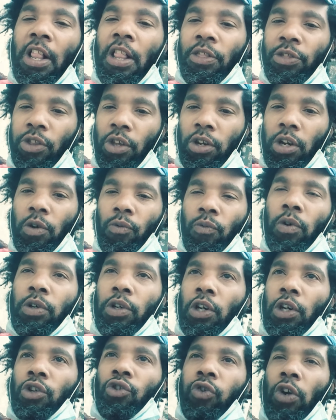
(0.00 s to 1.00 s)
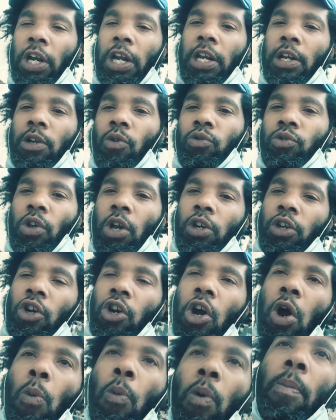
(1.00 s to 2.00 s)
Then I run the train on the
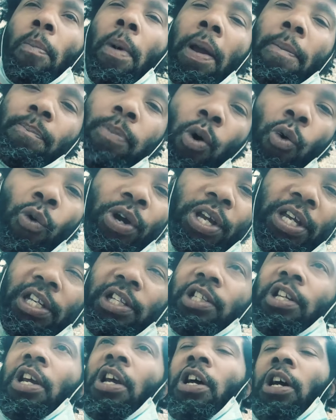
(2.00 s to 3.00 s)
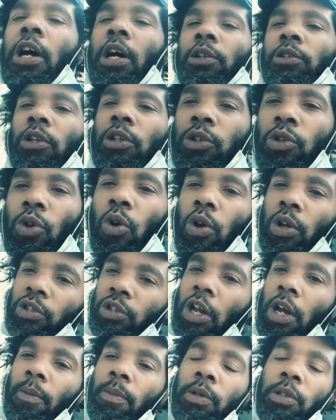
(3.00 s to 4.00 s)
girl with my boys. On the dog is
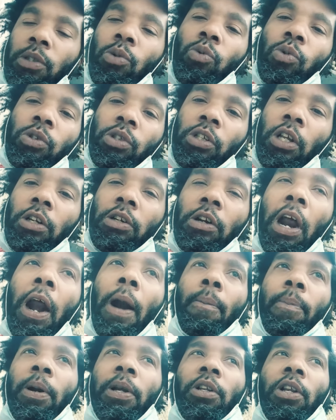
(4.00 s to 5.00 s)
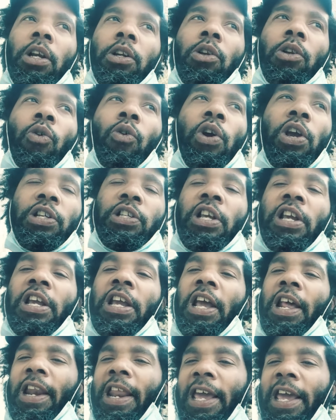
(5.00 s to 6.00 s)
coming through, son. I bring the noise.
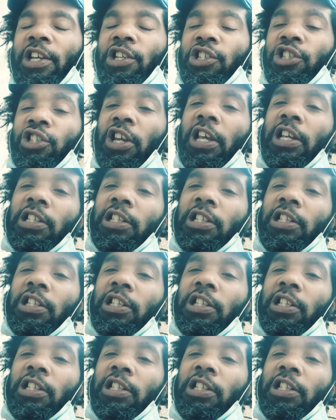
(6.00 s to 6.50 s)
And like Shan